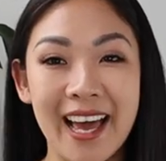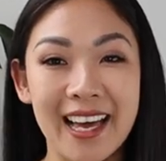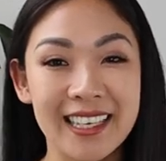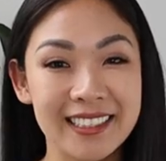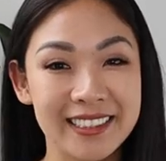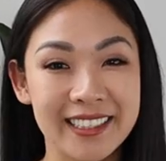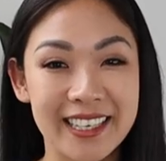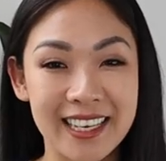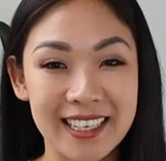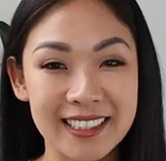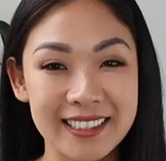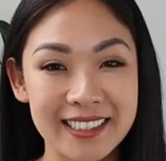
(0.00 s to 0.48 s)

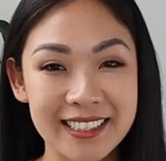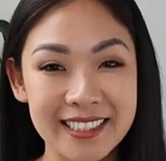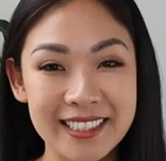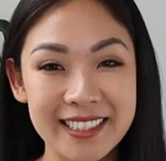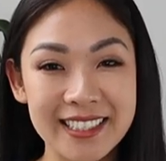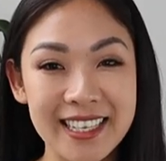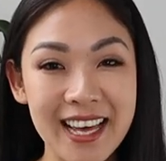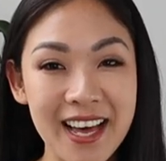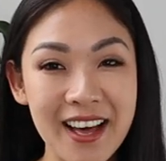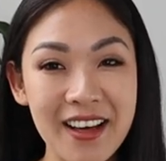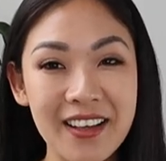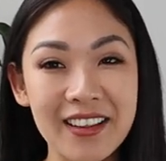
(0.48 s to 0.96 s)
As you guys can
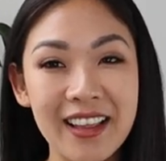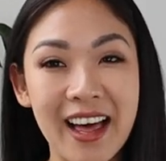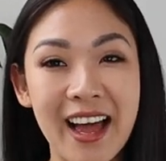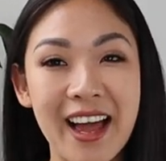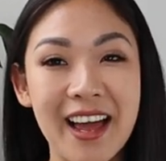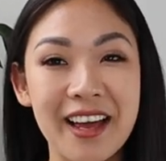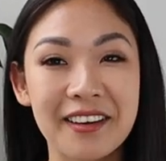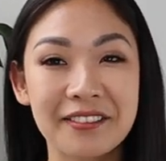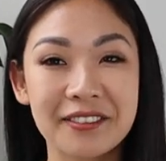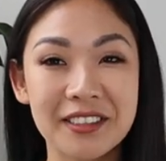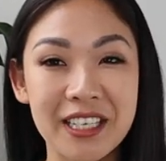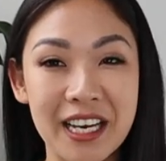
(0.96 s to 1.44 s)
tell,
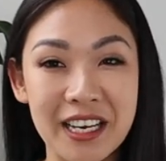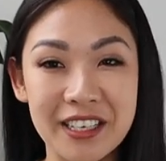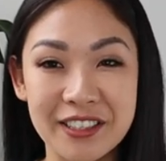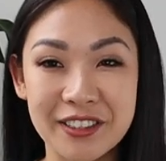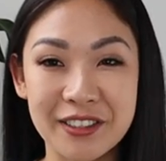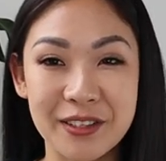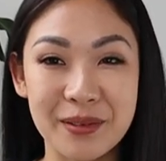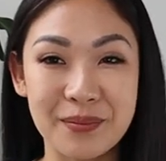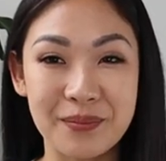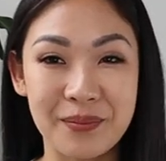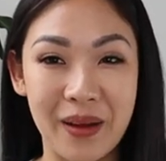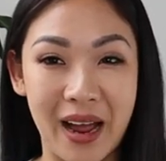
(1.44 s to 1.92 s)
I have changed the